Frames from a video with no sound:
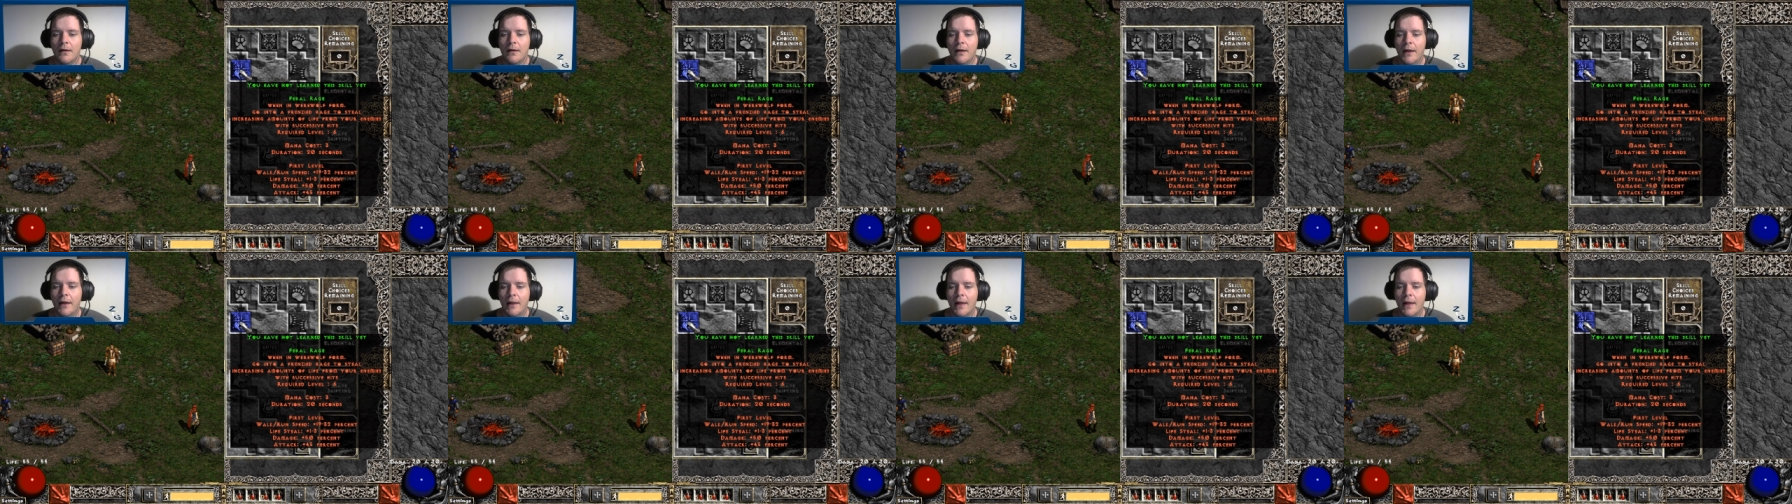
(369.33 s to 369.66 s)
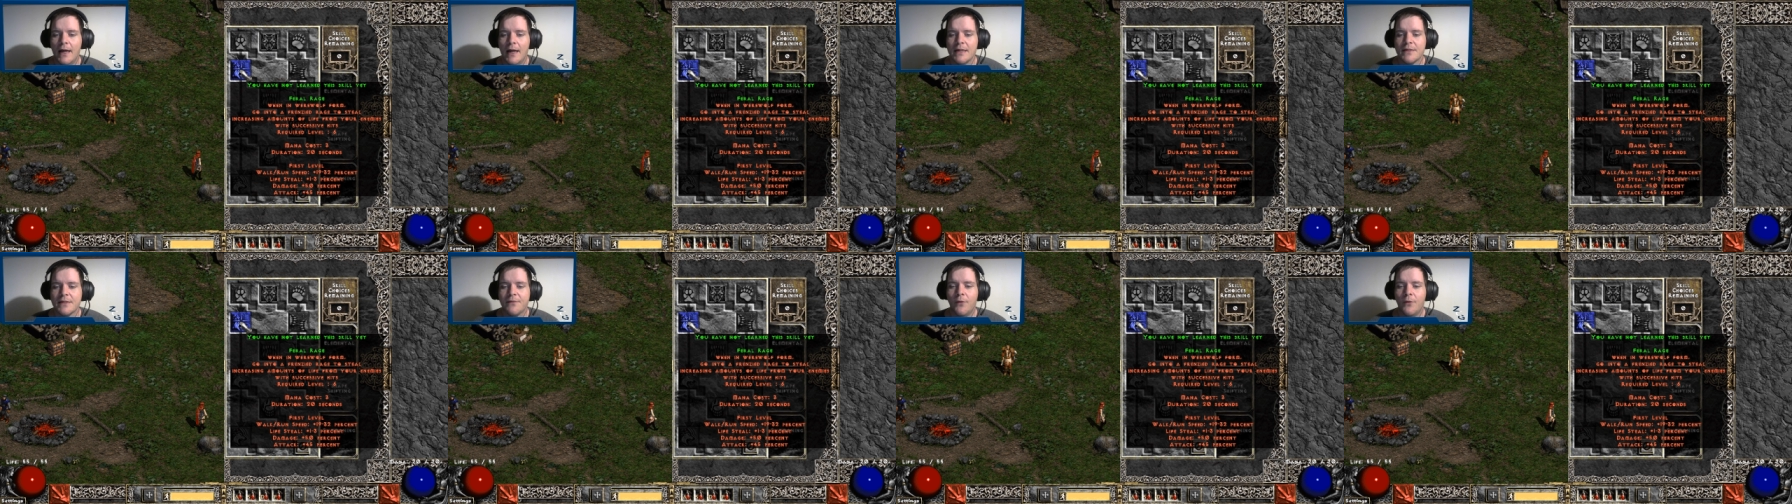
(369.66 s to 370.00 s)
It
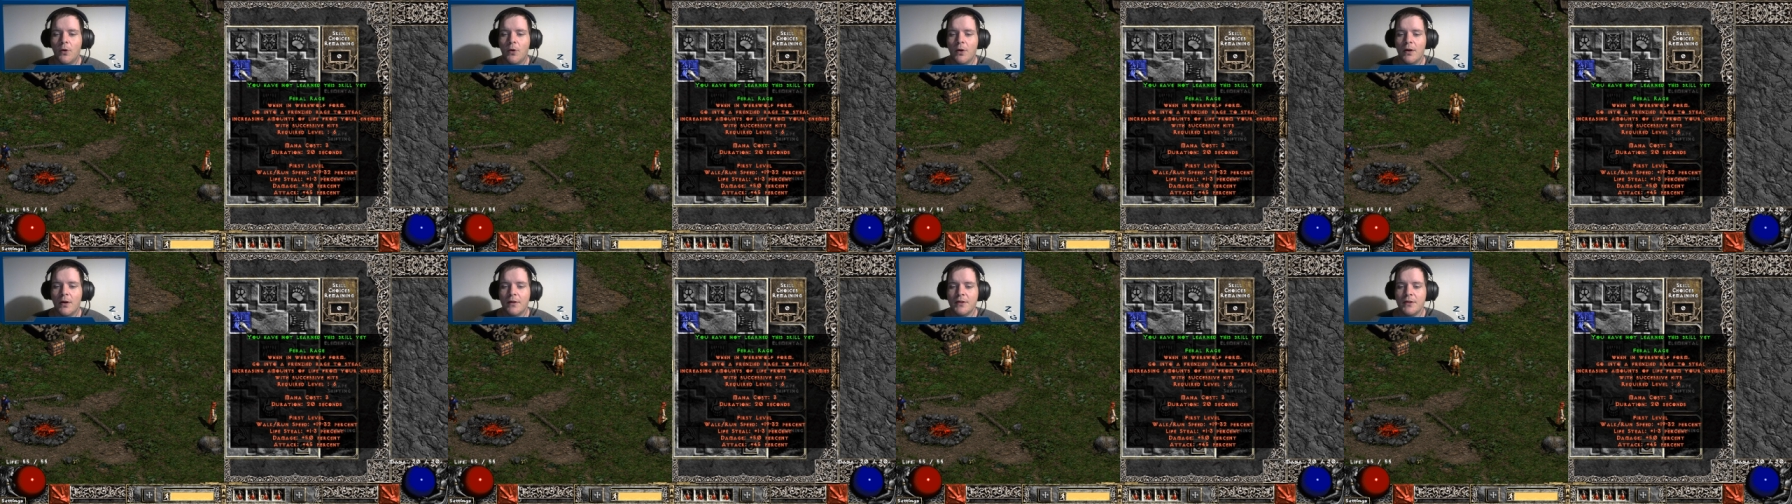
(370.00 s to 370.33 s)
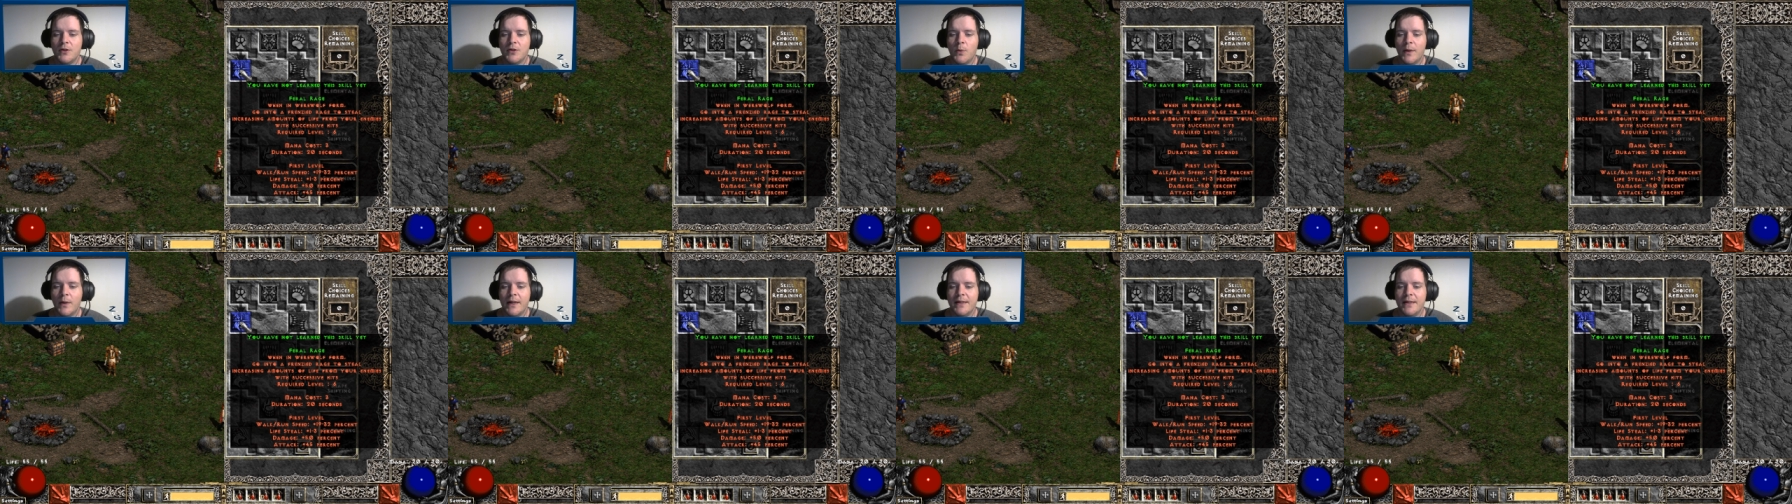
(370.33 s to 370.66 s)
lasts for
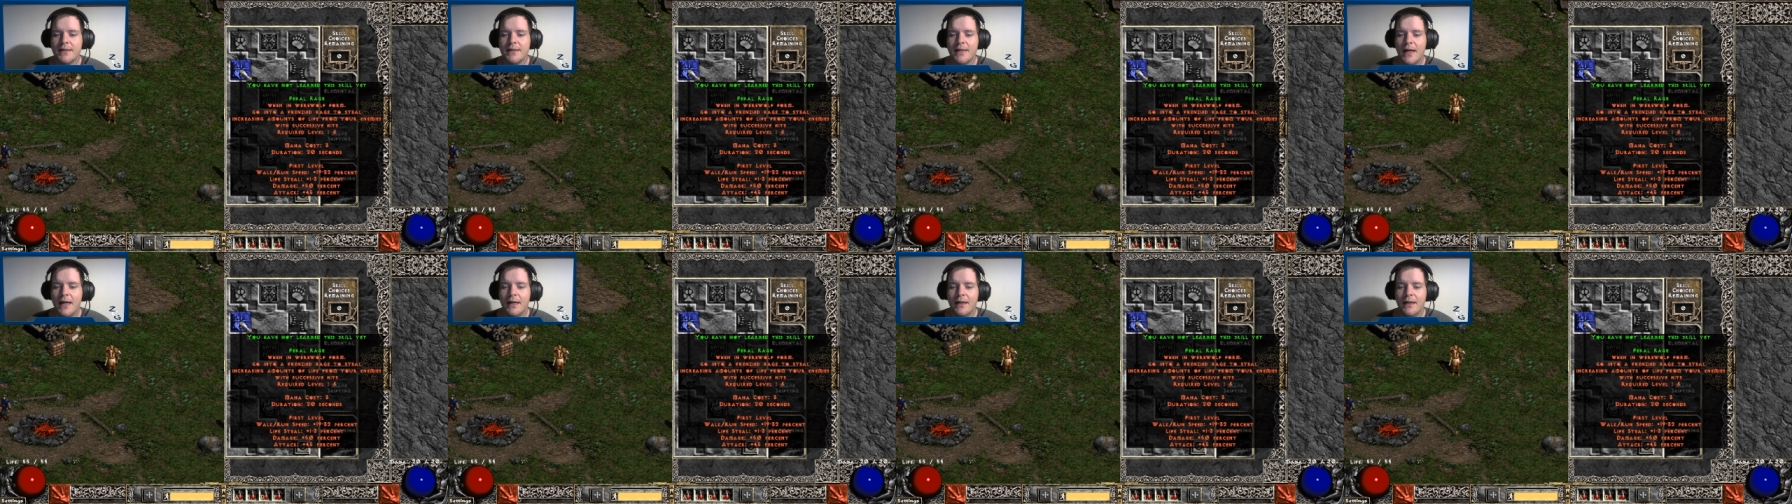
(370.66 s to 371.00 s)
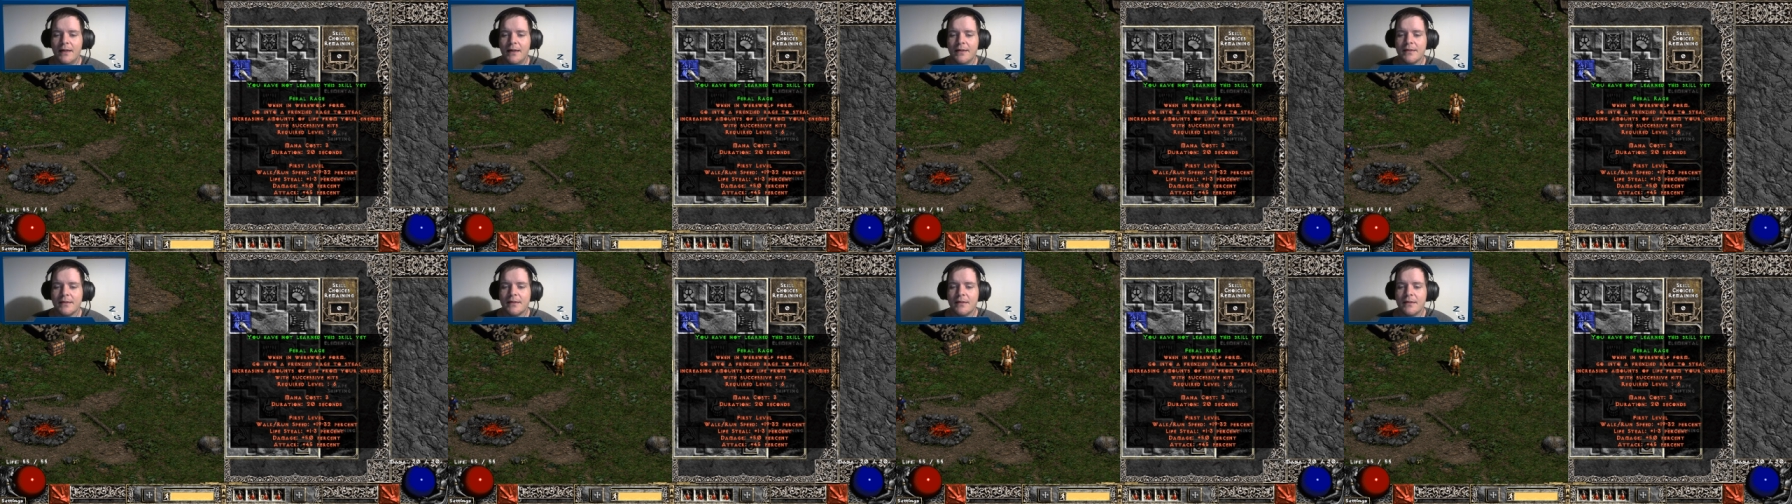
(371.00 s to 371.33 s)
20
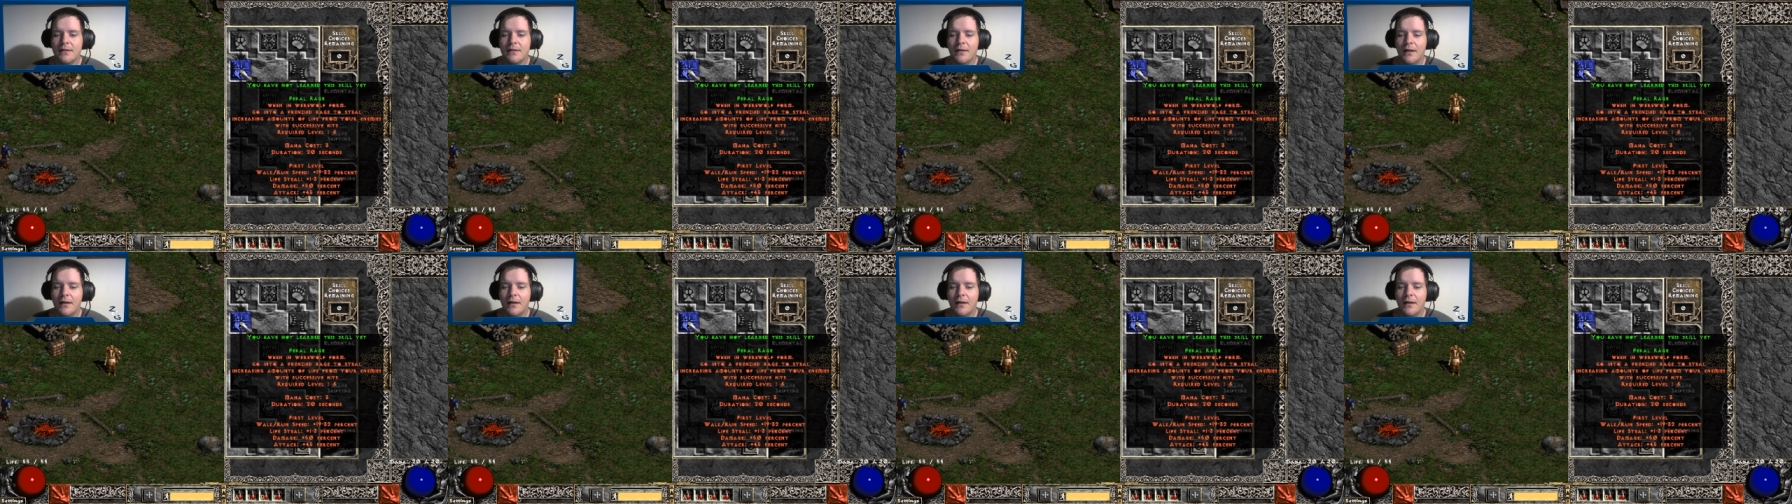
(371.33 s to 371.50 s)
seconds.